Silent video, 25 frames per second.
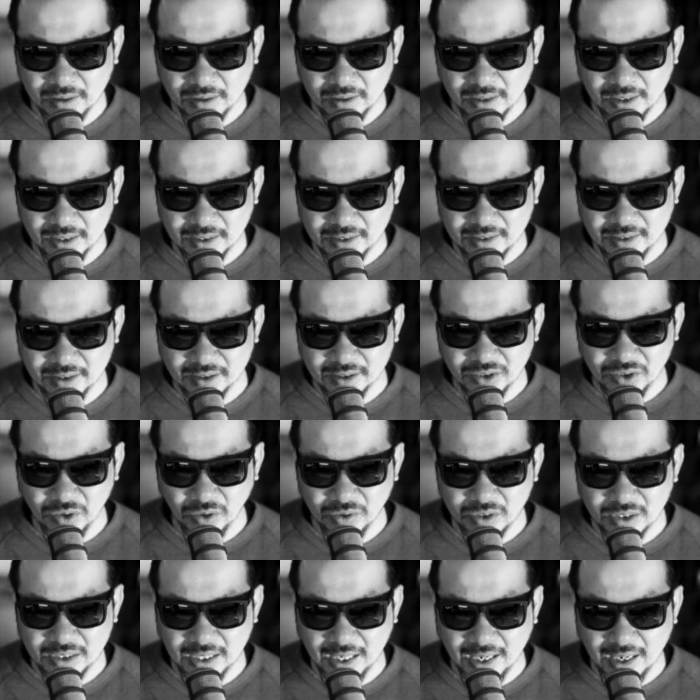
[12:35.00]
it's just
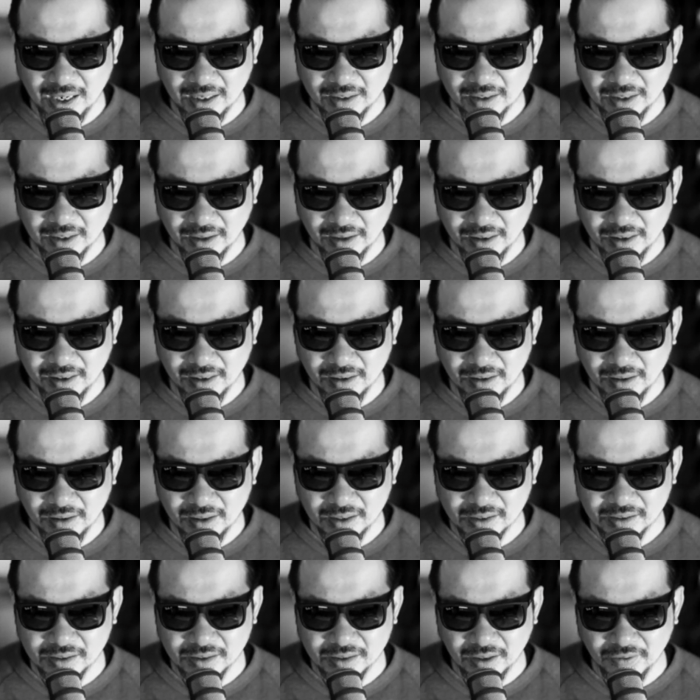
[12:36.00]
so sad that
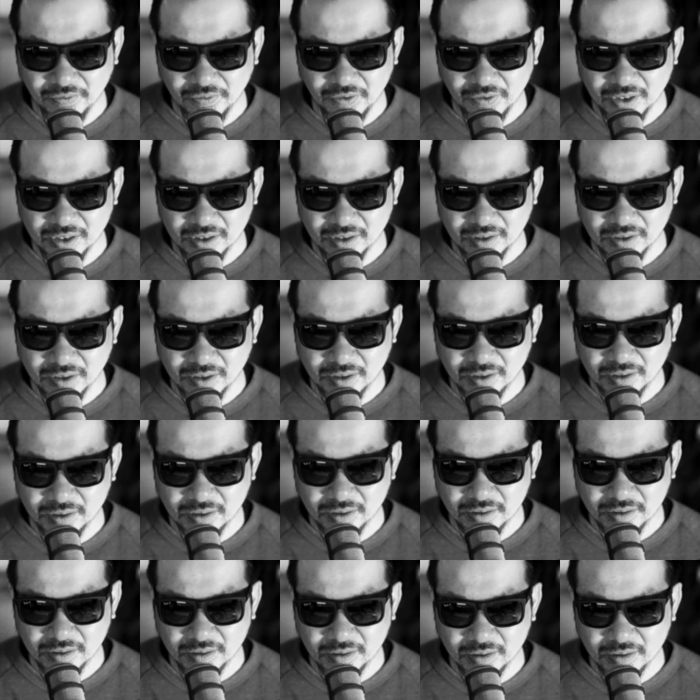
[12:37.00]
this stuff is